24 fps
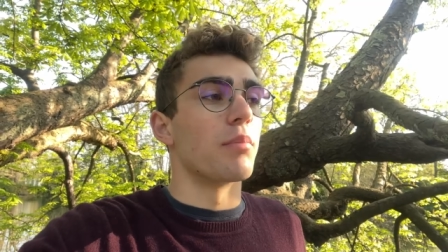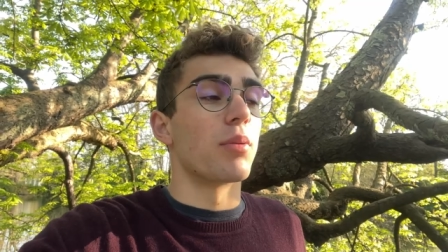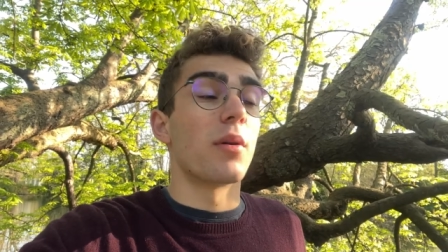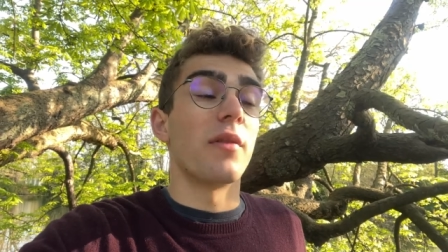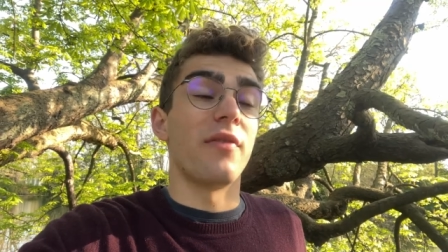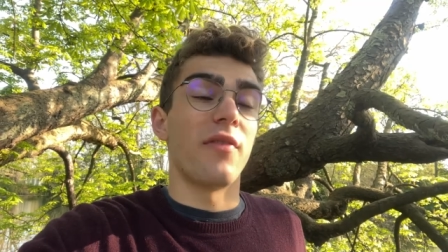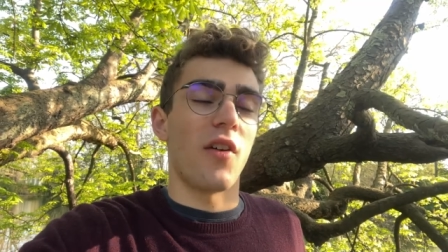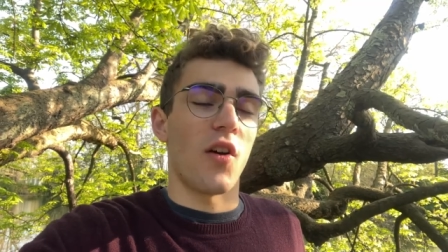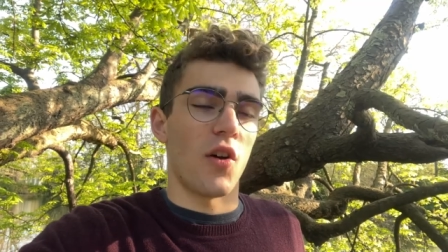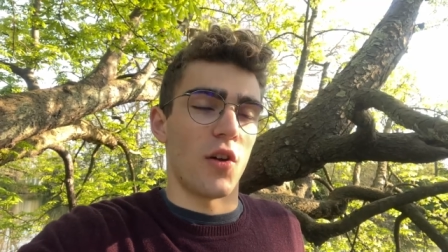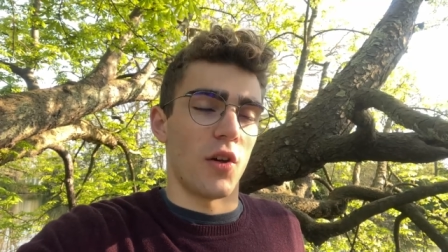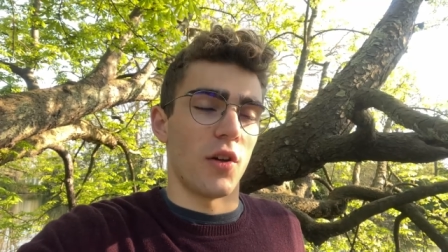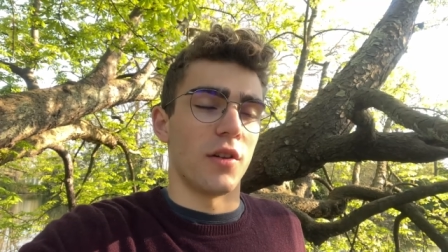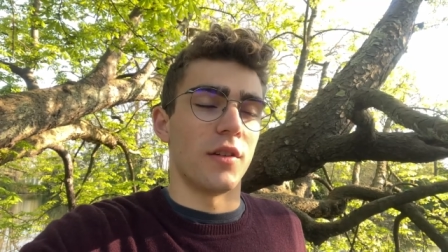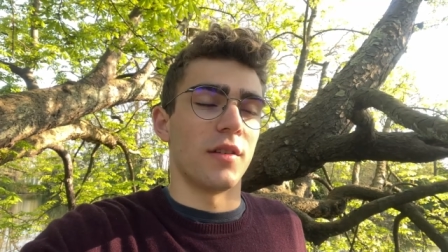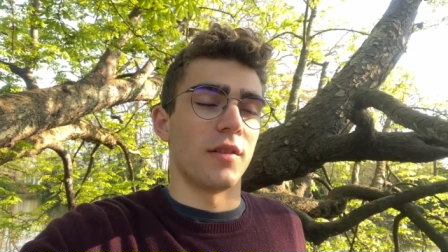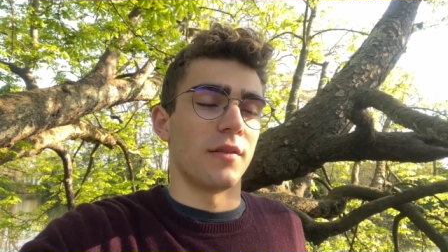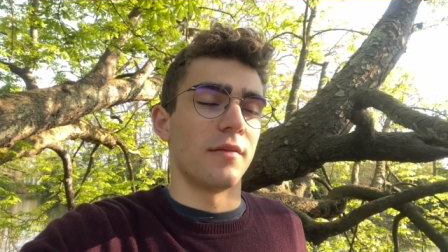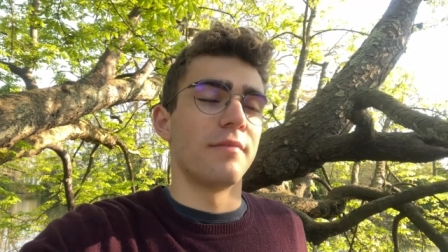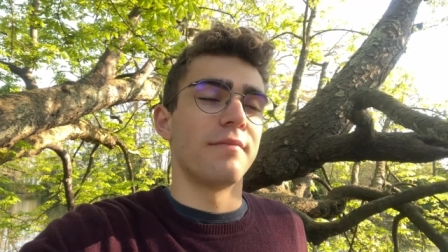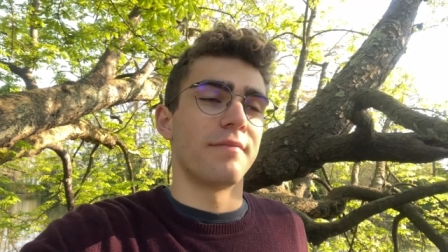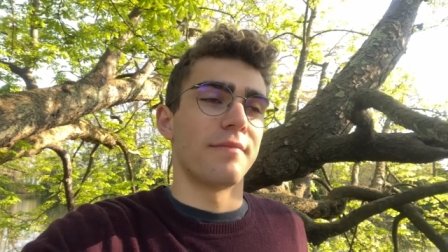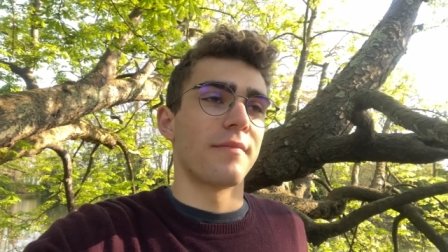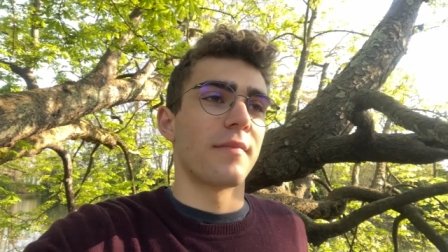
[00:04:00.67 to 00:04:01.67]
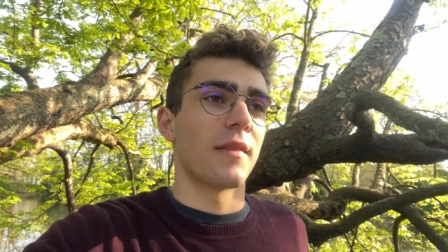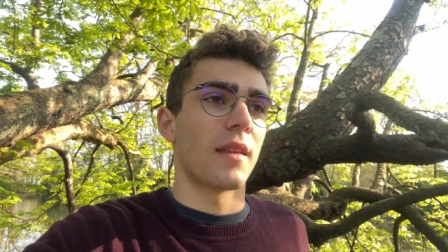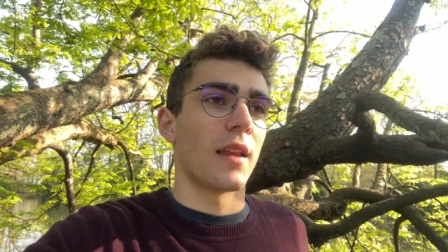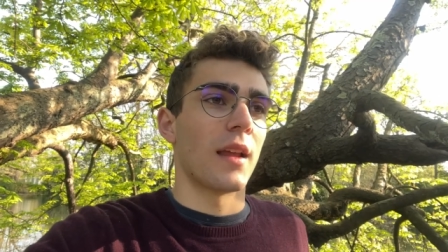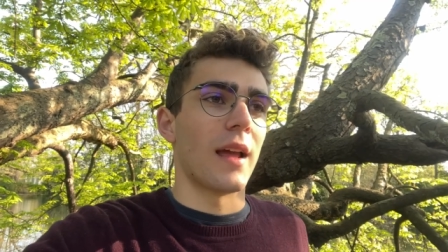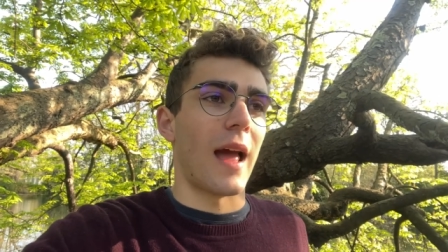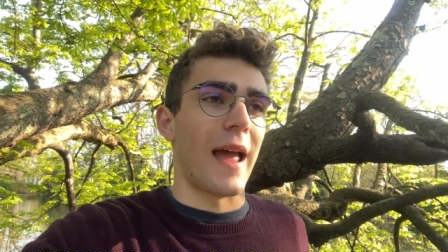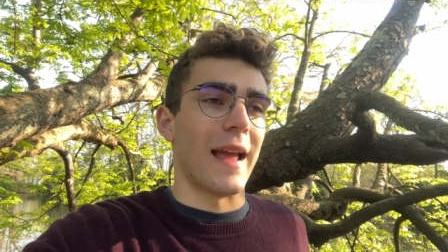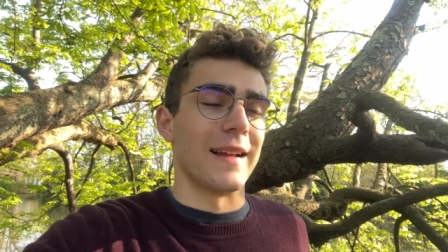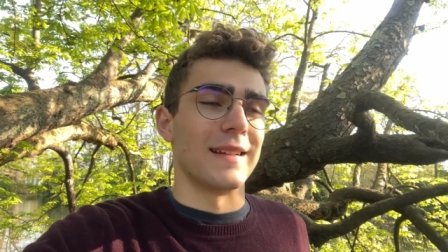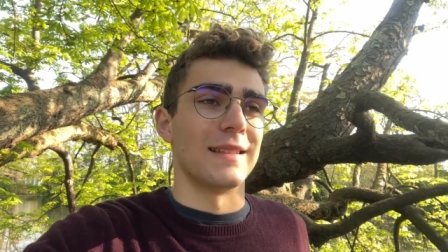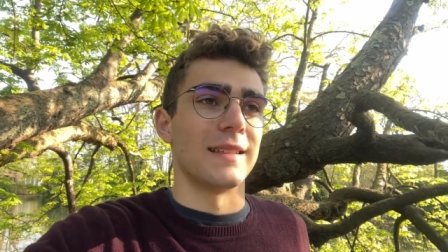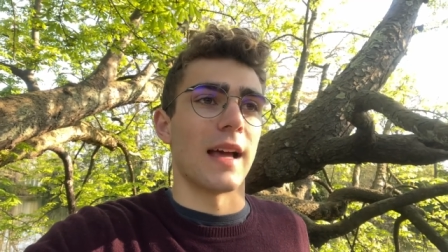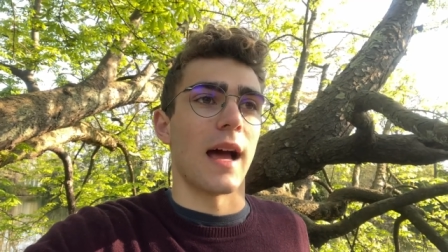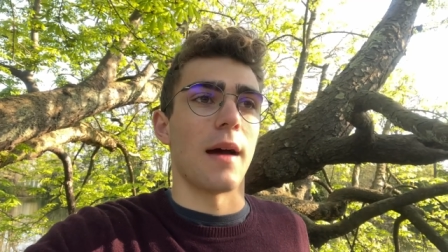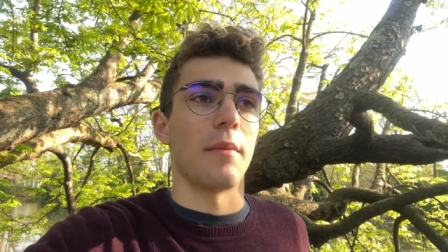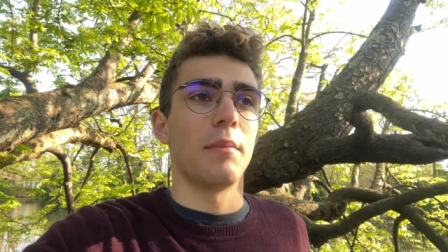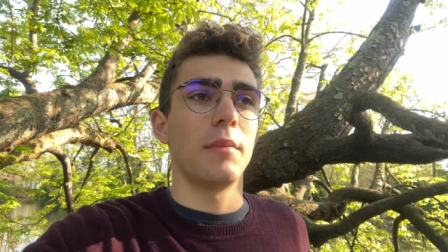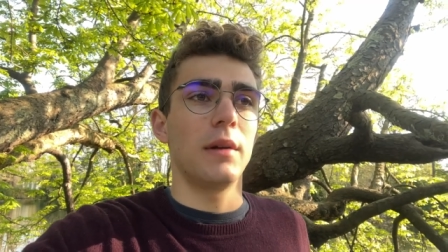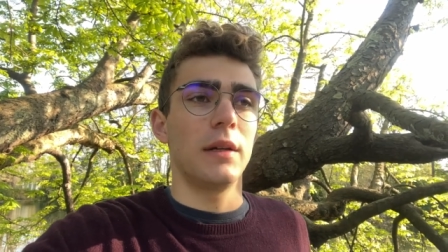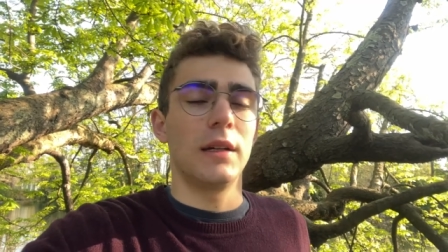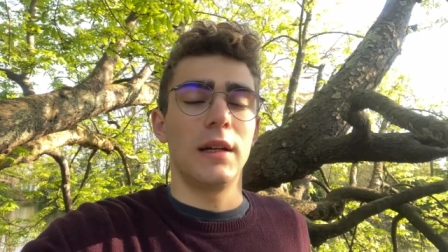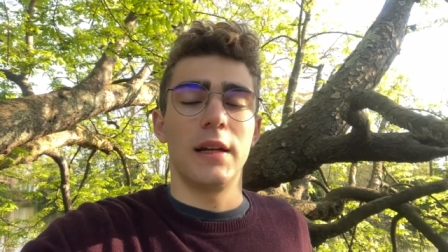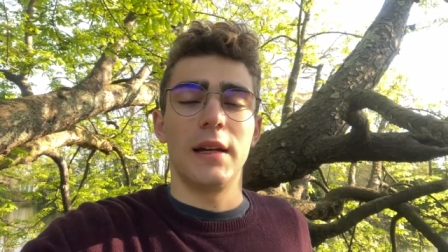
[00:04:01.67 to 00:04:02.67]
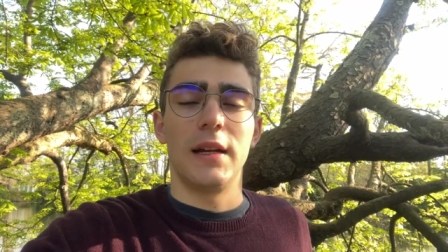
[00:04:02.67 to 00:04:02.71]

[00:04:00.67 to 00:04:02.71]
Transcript: preferred exam.